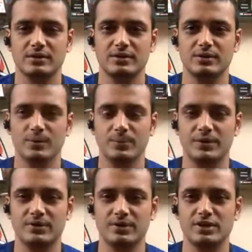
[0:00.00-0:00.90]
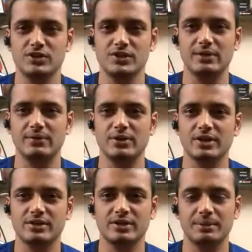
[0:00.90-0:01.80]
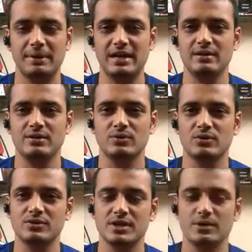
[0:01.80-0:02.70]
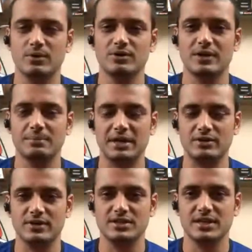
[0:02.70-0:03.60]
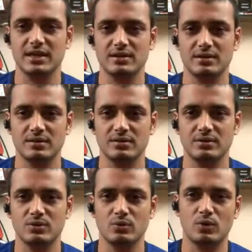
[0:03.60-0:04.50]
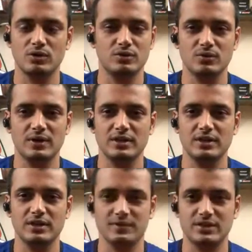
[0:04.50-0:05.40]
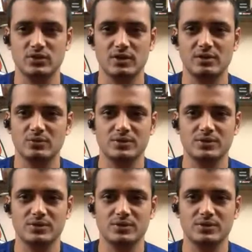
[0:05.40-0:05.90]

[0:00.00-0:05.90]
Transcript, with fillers: uh, you know, uh, initially when you get hurt bad, you don't really want to get back to racing and uh, don't want to do anything of that sort.